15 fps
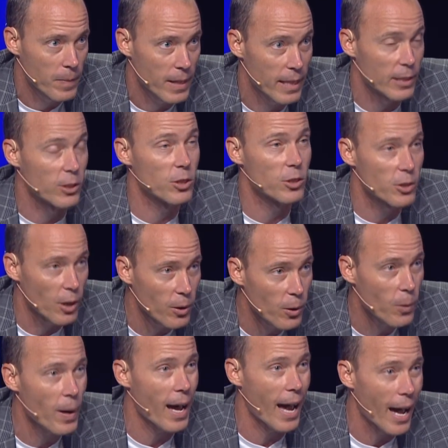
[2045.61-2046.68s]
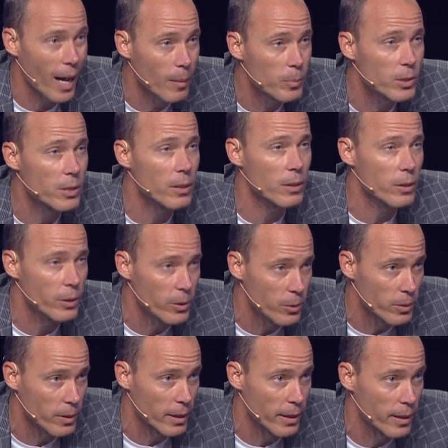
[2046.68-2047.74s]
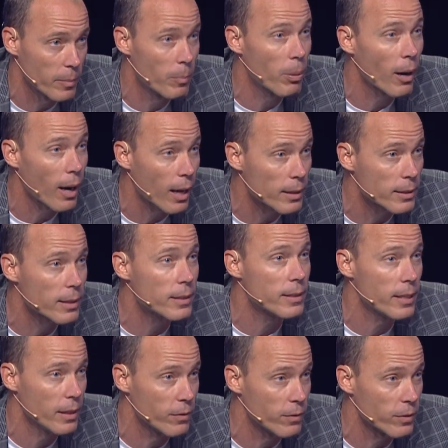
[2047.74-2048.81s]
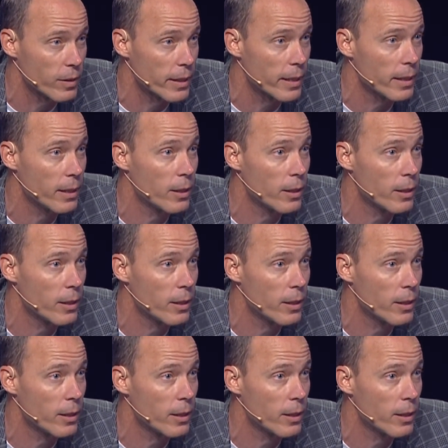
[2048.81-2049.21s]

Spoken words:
is so absolutely, positively,